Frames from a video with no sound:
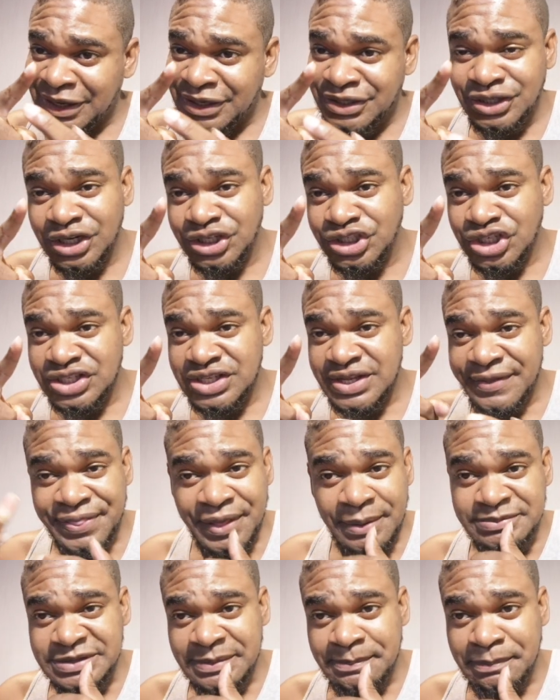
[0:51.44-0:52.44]
not just the
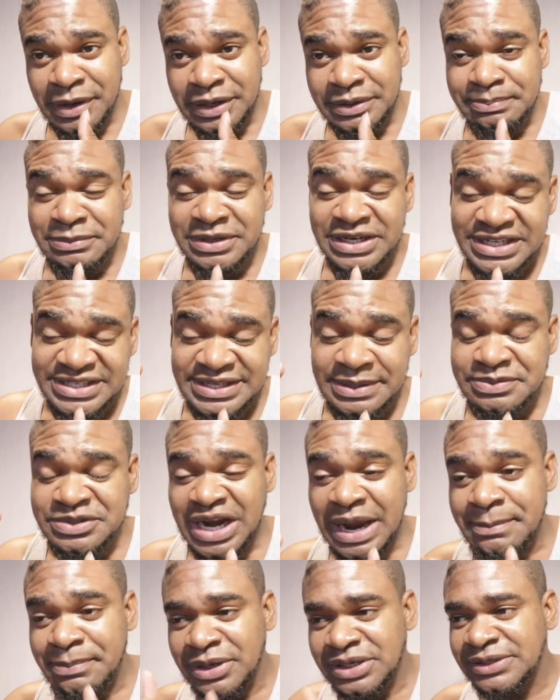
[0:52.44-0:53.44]
thumbs up button but the
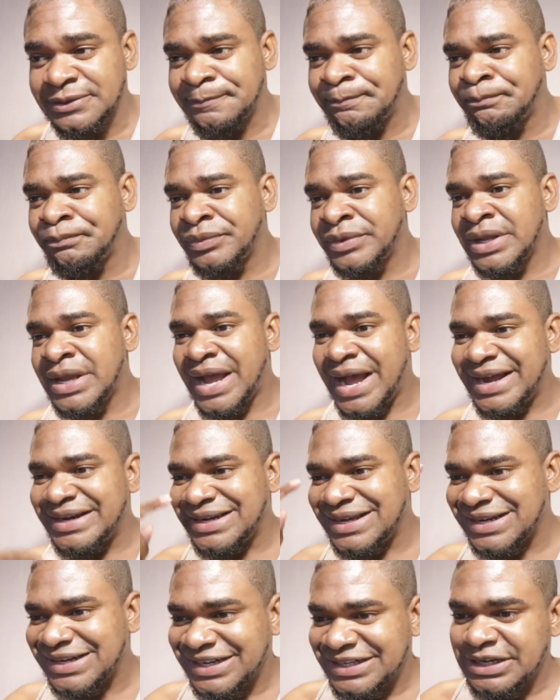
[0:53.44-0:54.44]
subscribe button
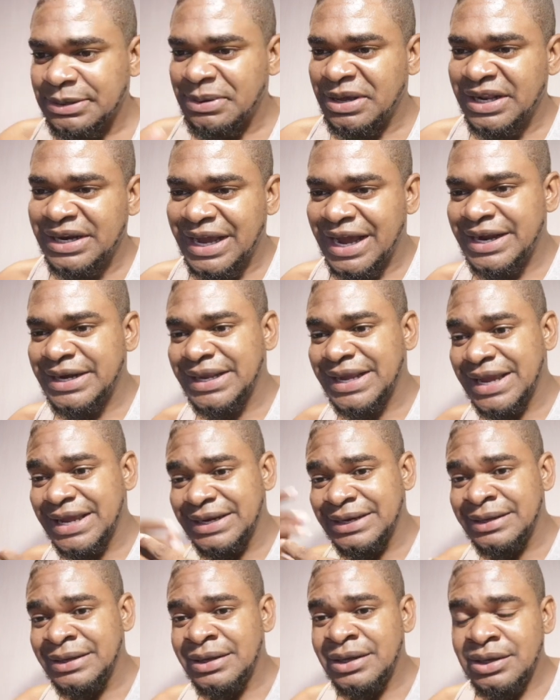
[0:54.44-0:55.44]
and then click the bell and
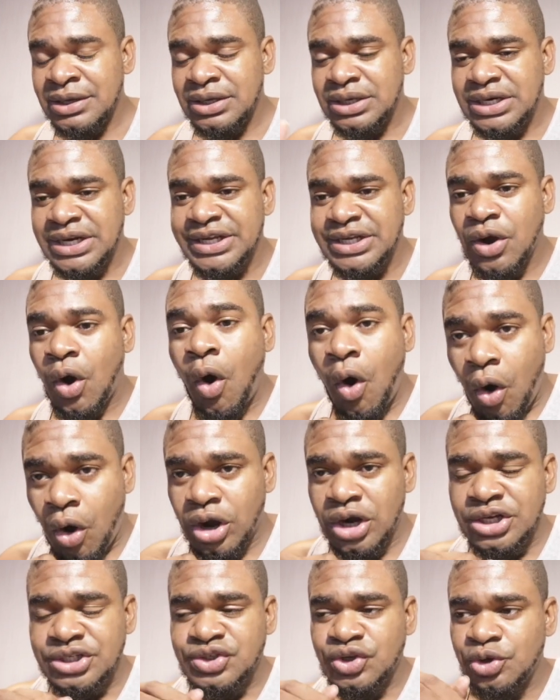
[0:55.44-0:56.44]
again click
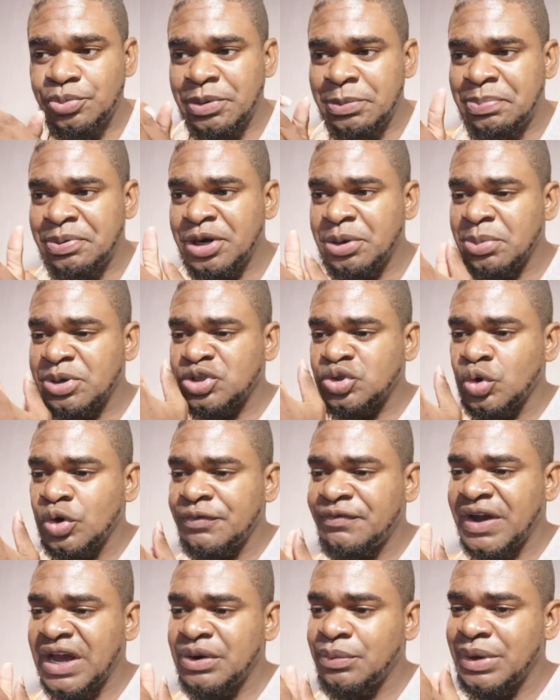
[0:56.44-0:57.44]
all so you'll be pretty much
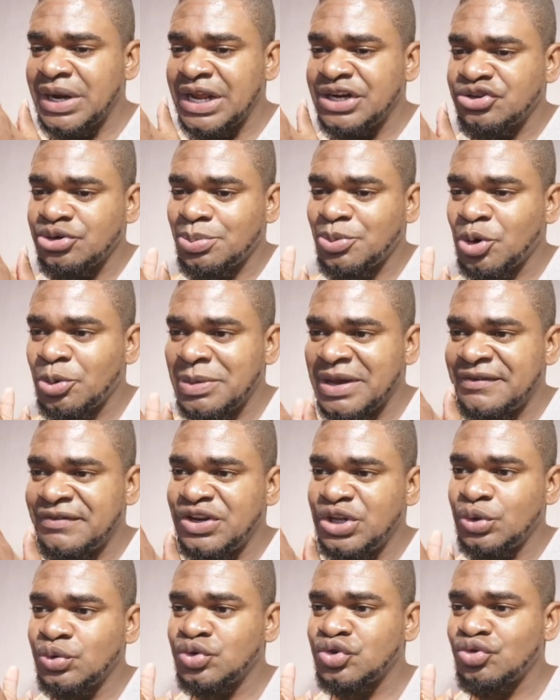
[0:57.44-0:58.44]
notified when I drop all my
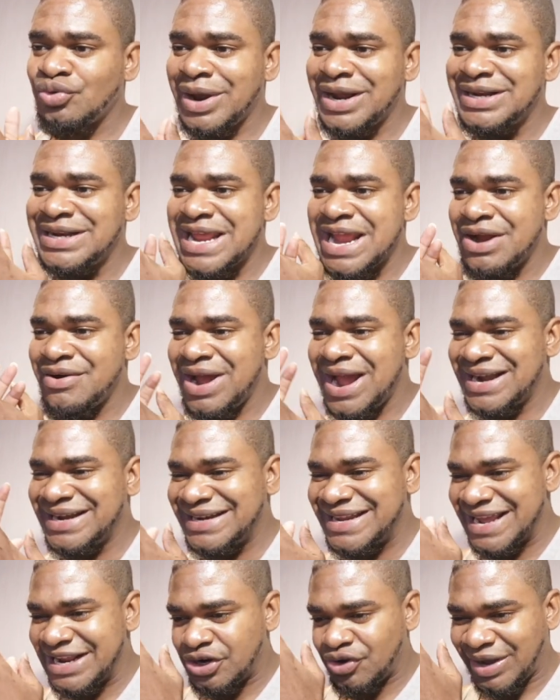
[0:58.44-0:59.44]
videos right there
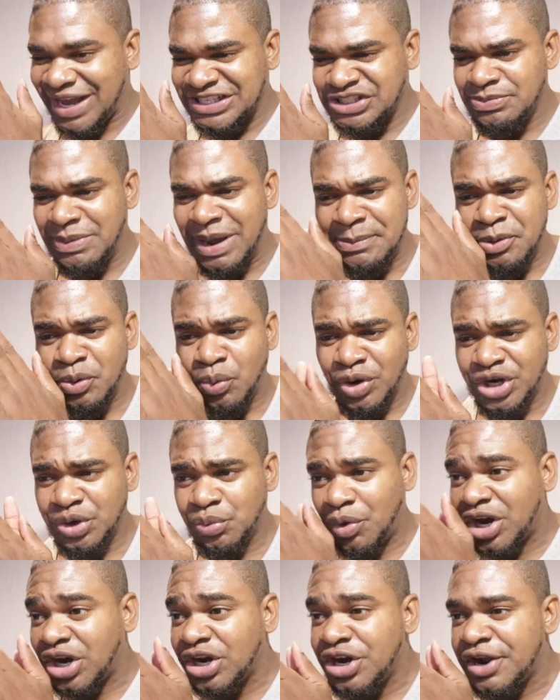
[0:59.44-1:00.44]
and then. Now guys, you might be
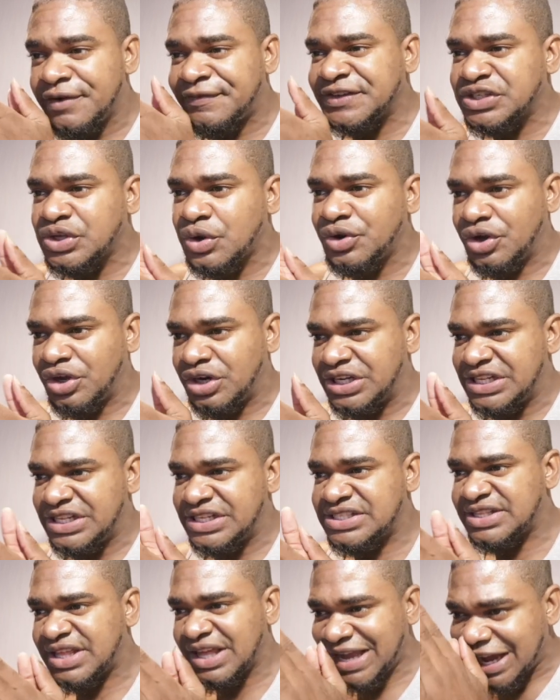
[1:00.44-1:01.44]
wondering what on earth is going on in
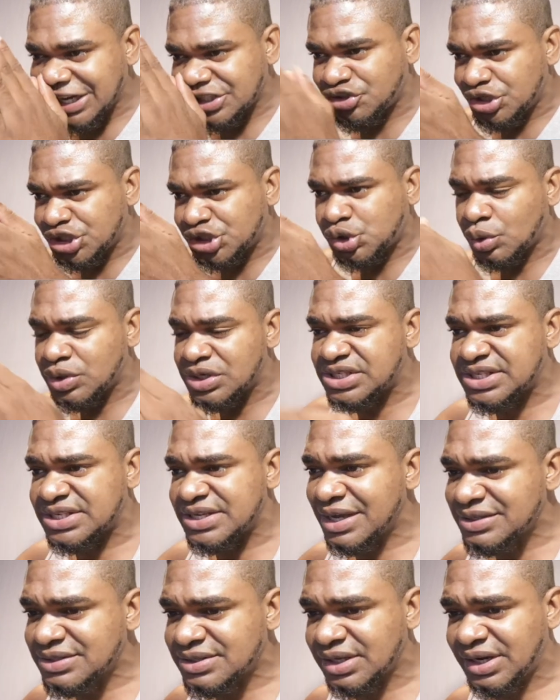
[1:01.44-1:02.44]
this thing. I actually showed this
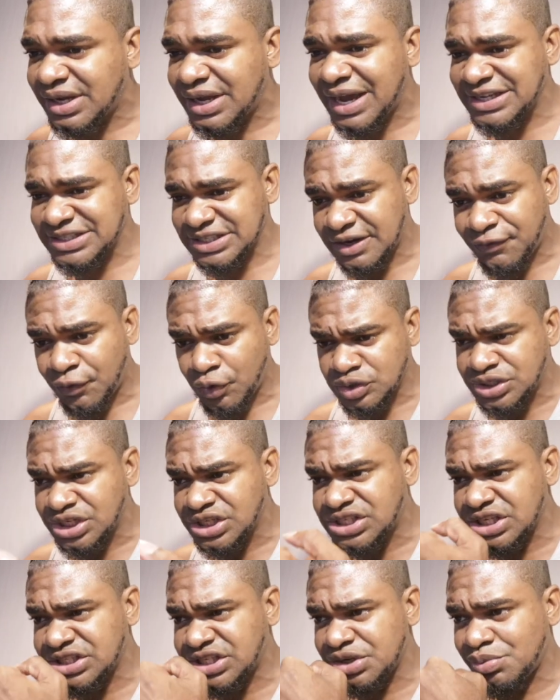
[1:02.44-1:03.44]
yesterday guys and of course
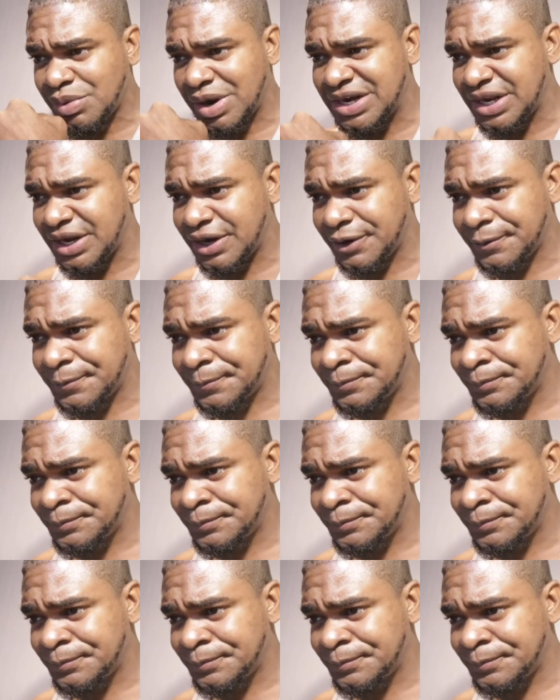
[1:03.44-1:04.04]
this is it right there.